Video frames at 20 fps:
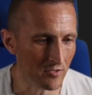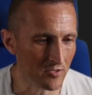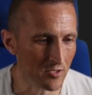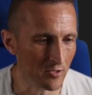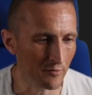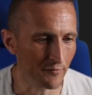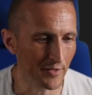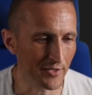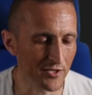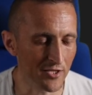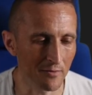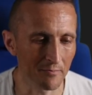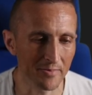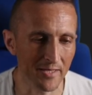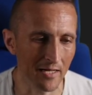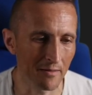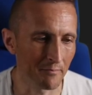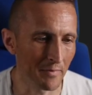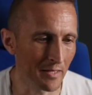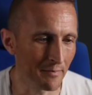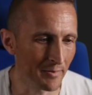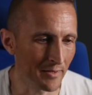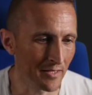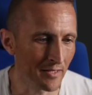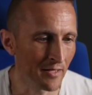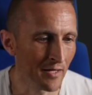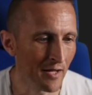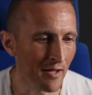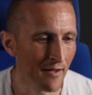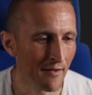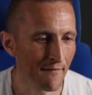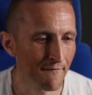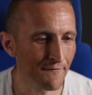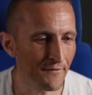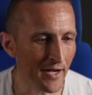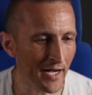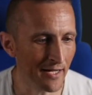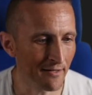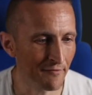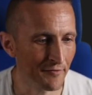So if I jump down maybe
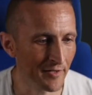five